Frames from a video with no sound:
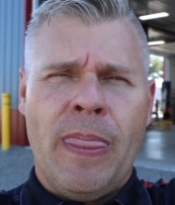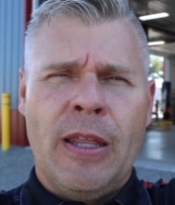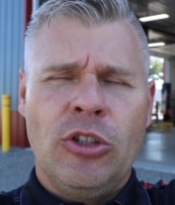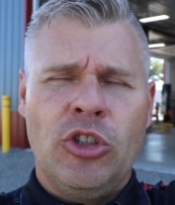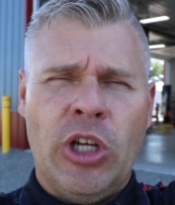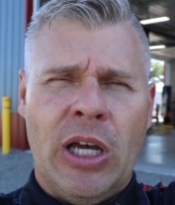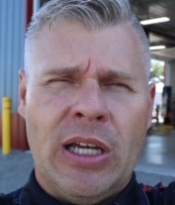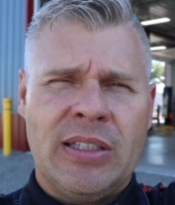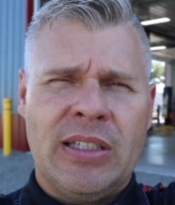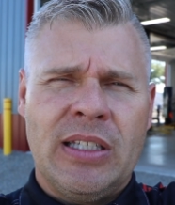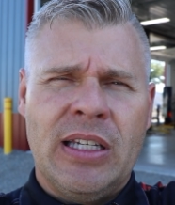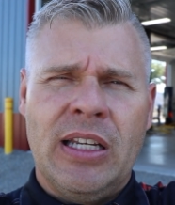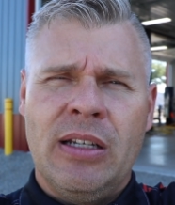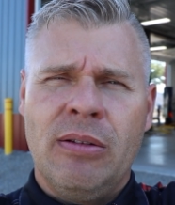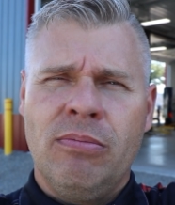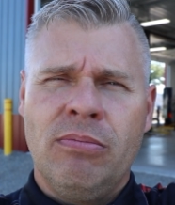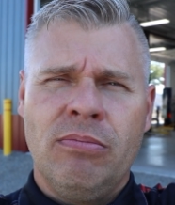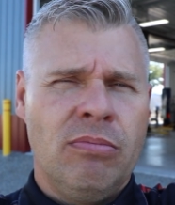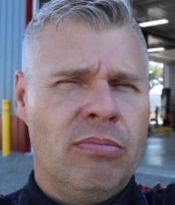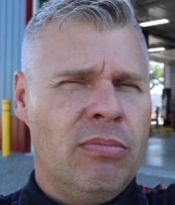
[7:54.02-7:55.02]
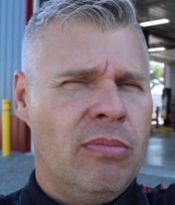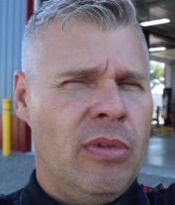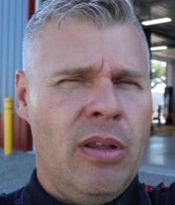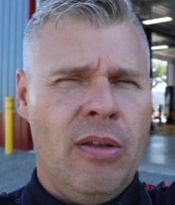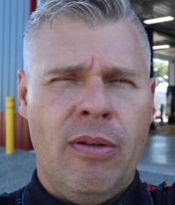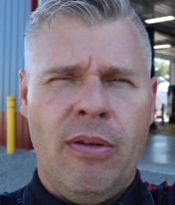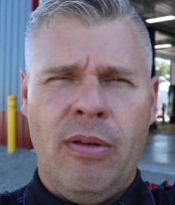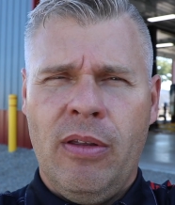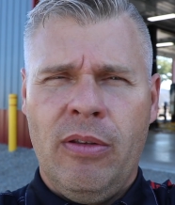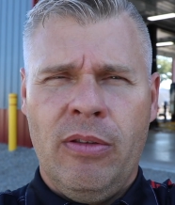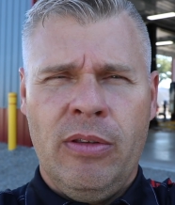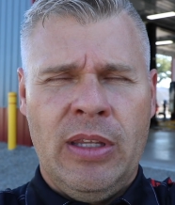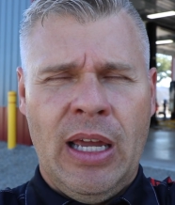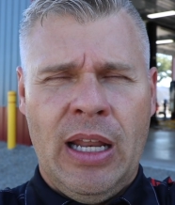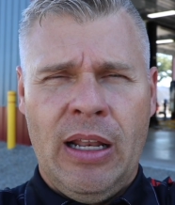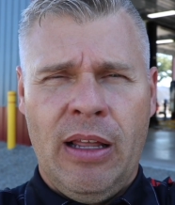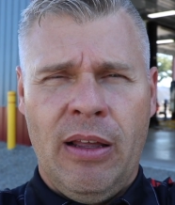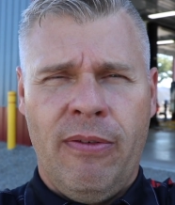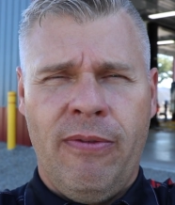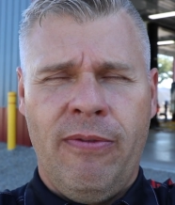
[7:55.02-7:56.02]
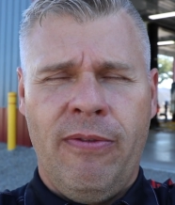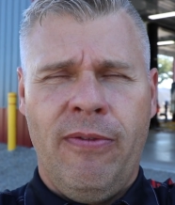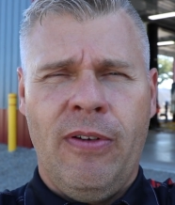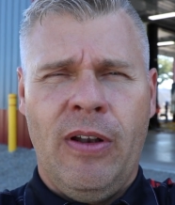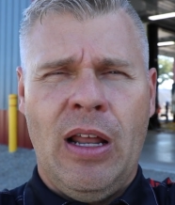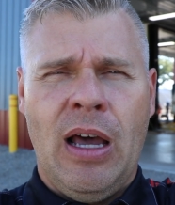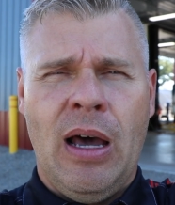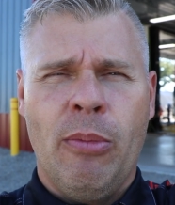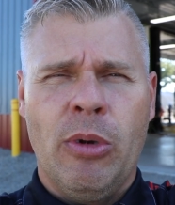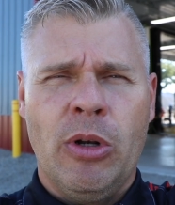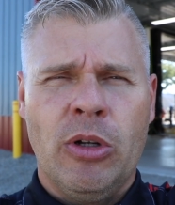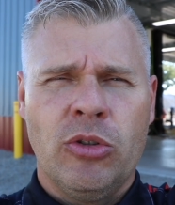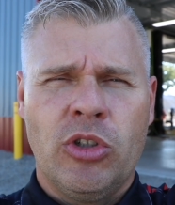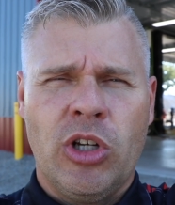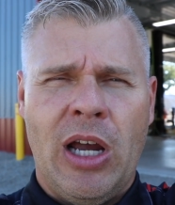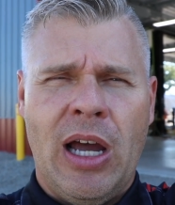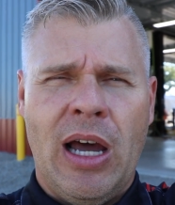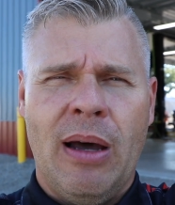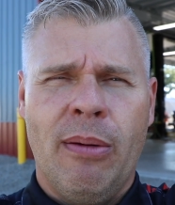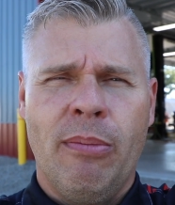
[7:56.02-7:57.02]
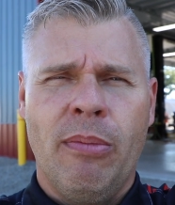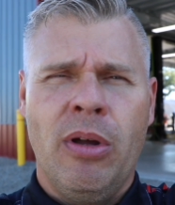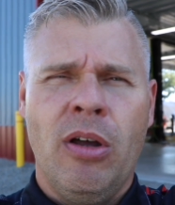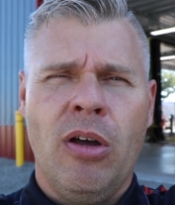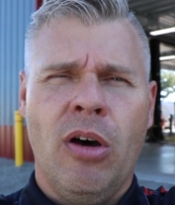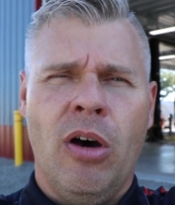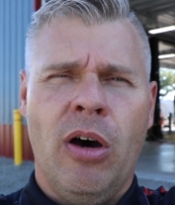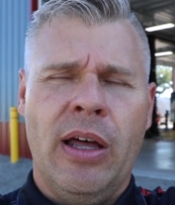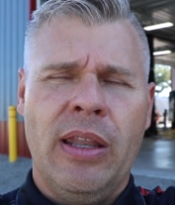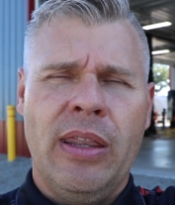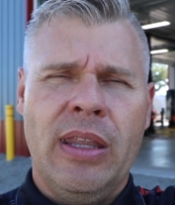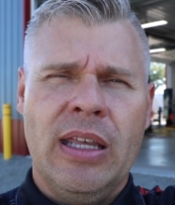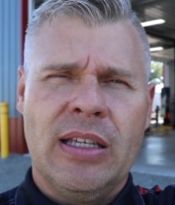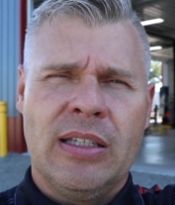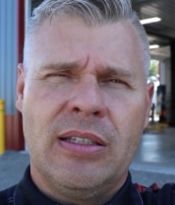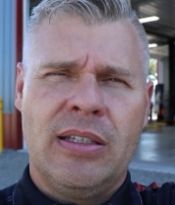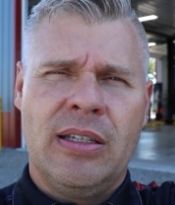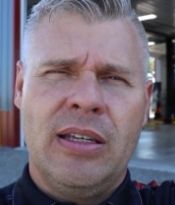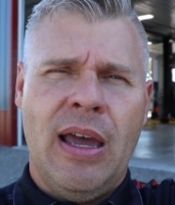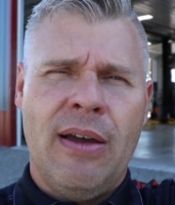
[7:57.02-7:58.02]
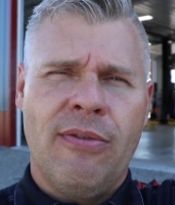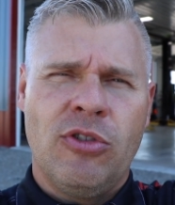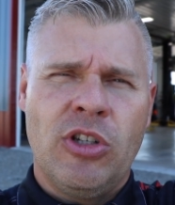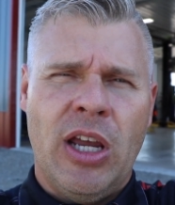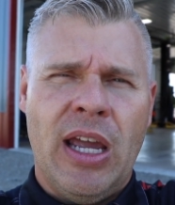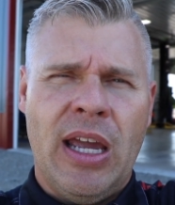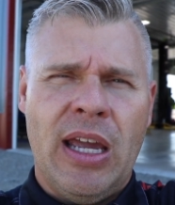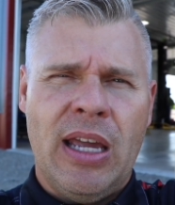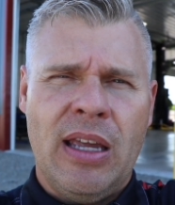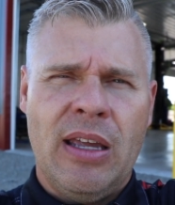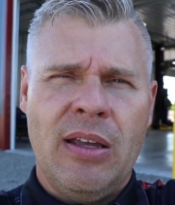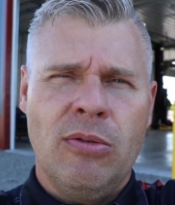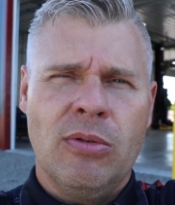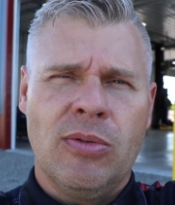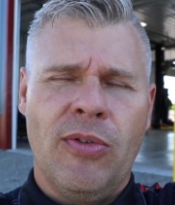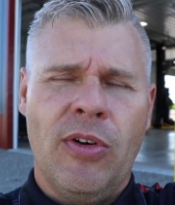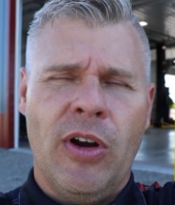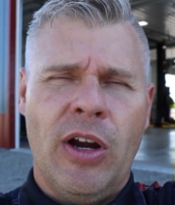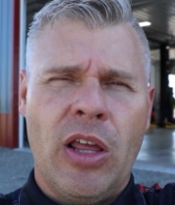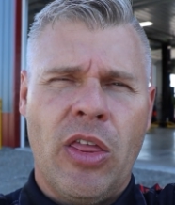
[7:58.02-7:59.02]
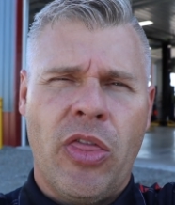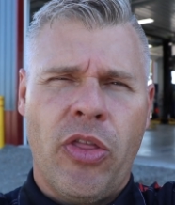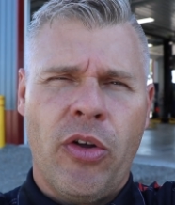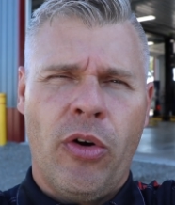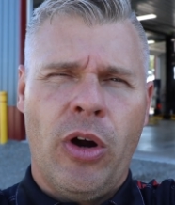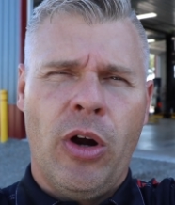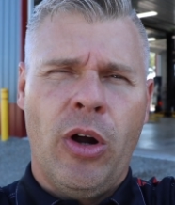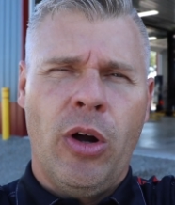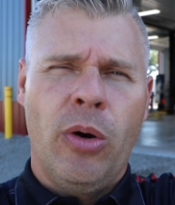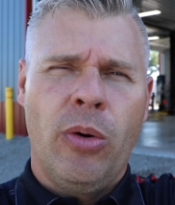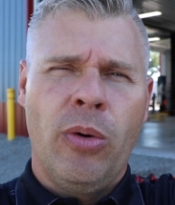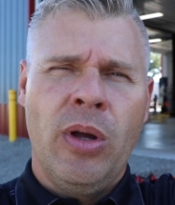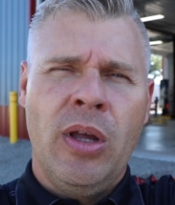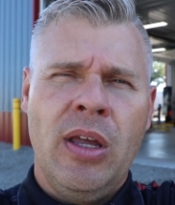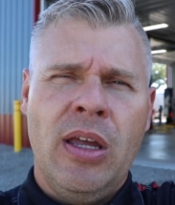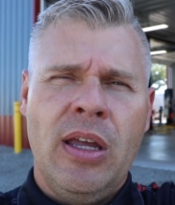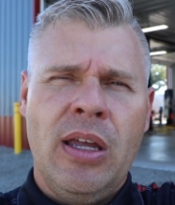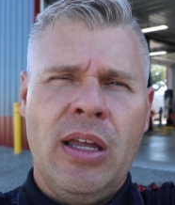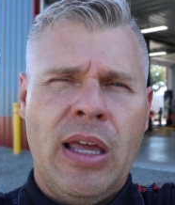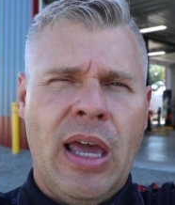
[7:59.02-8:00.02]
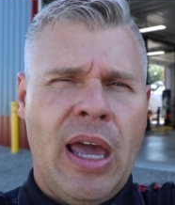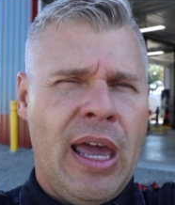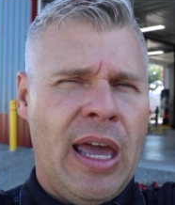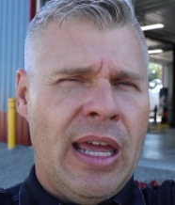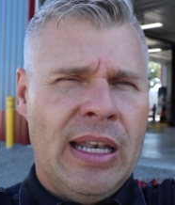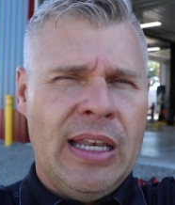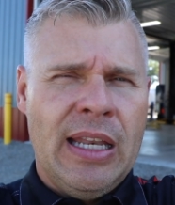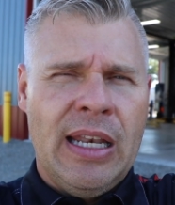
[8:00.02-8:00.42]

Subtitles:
Justin done a phenomenal job on this FJ. He was very thorough and